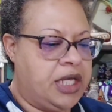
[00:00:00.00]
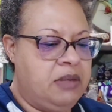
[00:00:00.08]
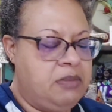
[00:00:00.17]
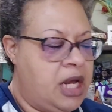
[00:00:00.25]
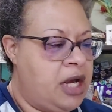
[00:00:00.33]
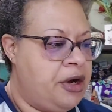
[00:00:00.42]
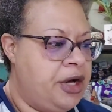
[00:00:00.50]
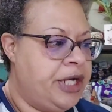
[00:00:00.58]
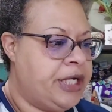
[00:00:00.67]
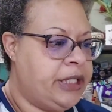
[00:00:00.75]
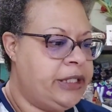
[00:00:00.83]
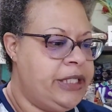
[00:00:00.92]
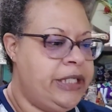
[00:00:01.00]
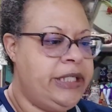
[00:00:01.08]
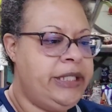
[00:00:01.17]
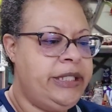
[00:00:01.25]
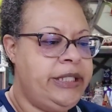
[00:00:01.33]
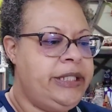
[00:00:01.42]
to keep my area
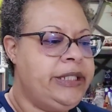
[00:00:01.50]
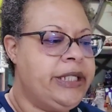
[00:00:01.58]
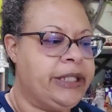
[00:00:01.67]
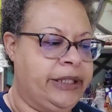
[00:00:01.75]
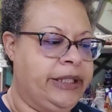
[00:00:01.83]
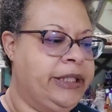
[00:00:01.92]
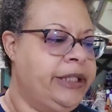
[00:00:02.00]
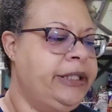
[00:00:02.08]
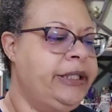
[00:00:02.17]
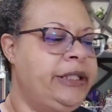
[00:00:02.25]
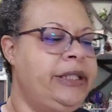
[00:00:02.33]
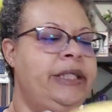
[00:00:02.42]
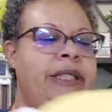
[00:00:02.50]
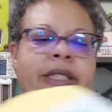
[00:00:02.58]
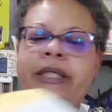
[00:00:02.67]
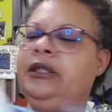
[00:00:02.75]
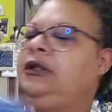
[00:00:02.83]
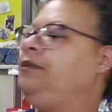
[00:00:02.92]
clean, clean, clean,
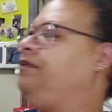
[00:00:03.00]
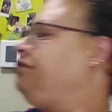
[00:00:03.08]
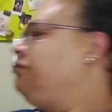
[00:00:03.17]
clean.